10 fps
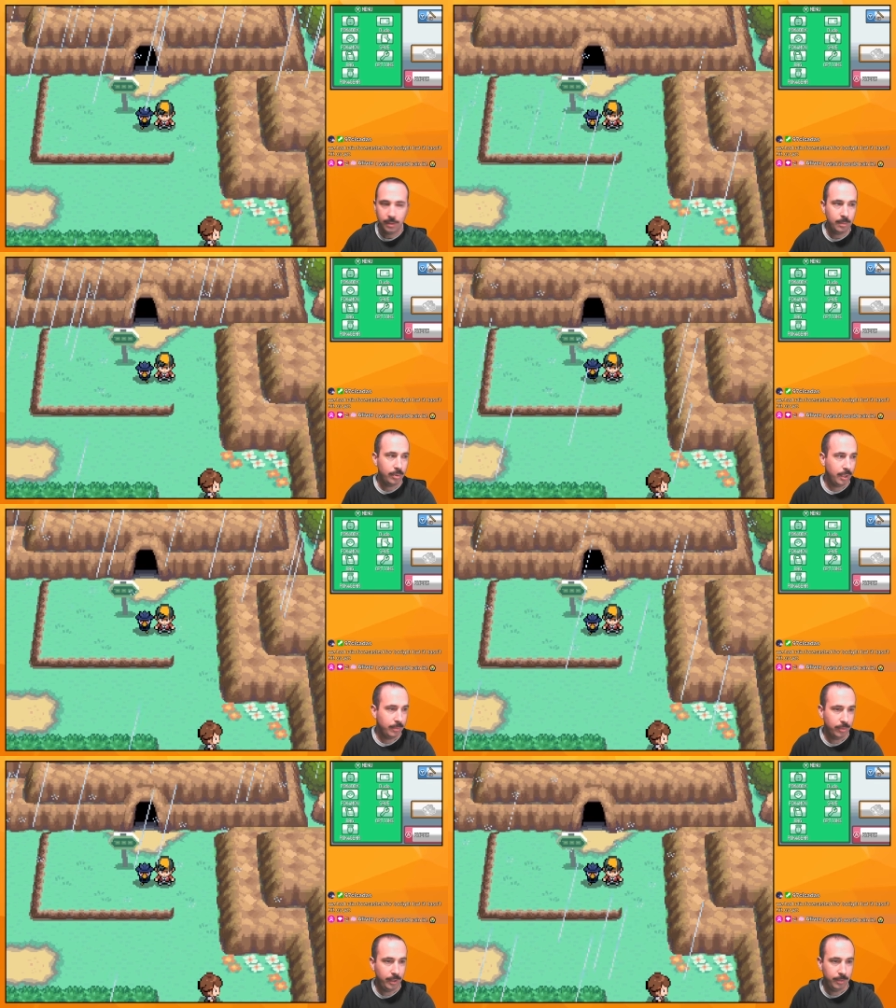Bring up
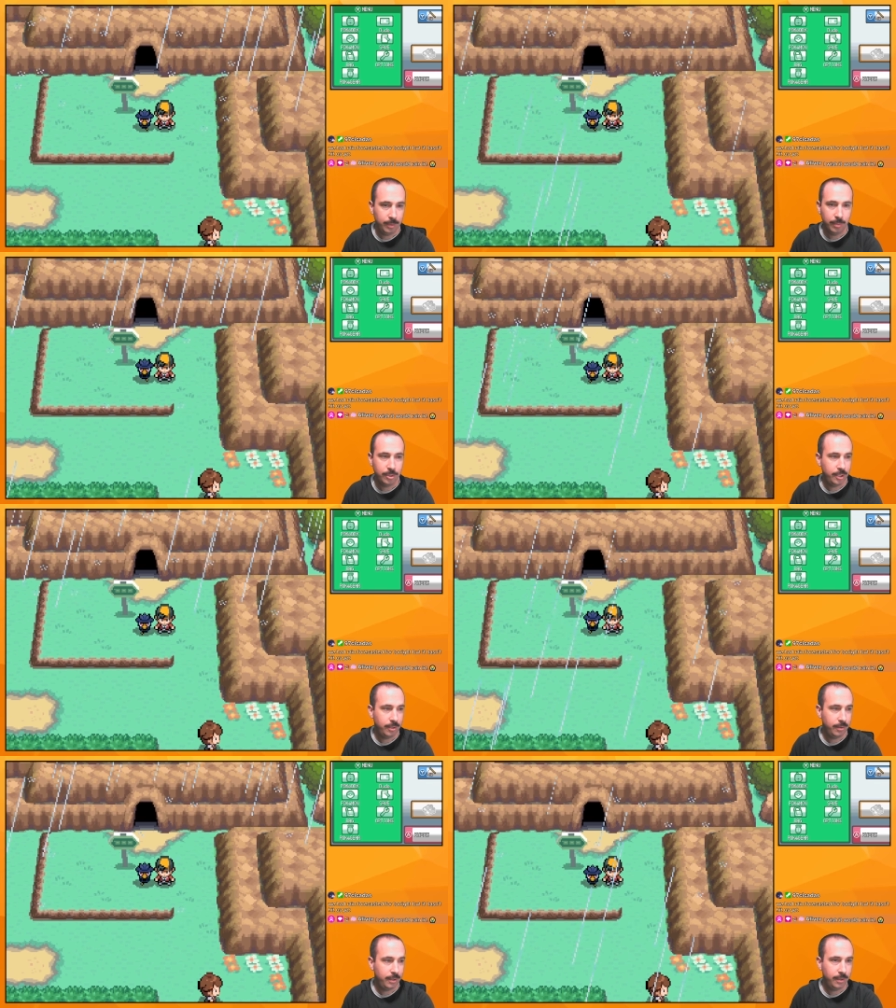the random number
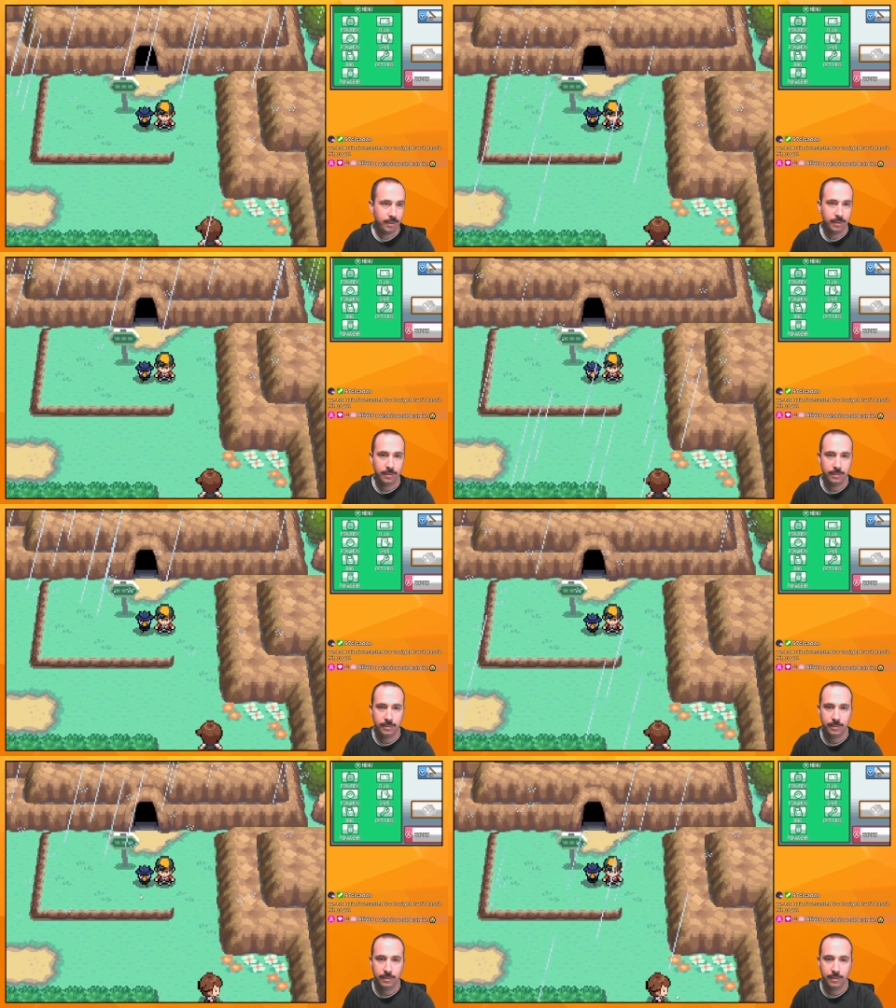generator.
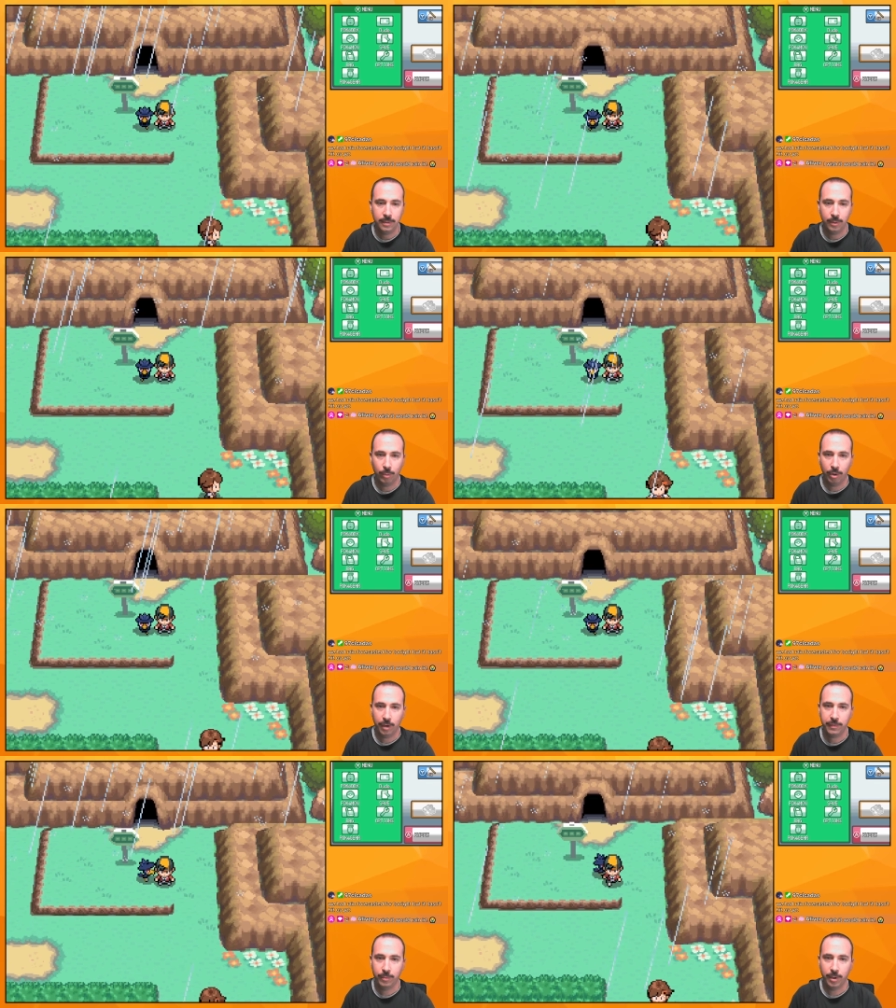And we're
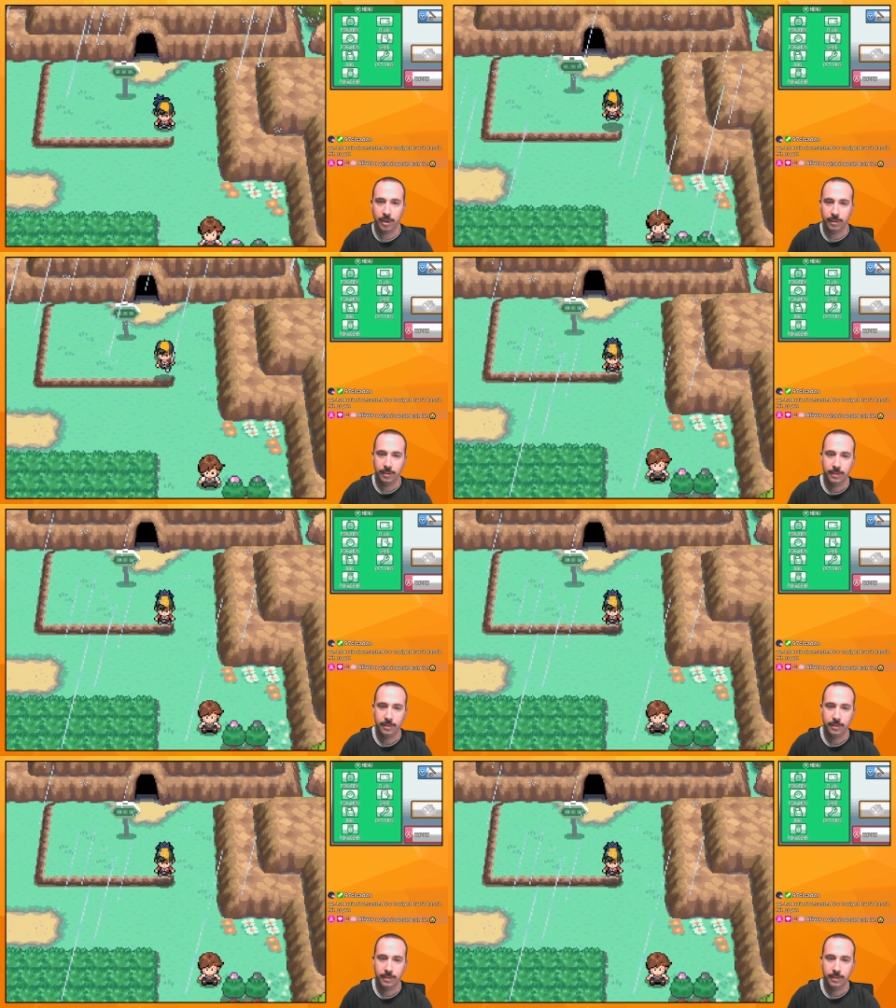off and running.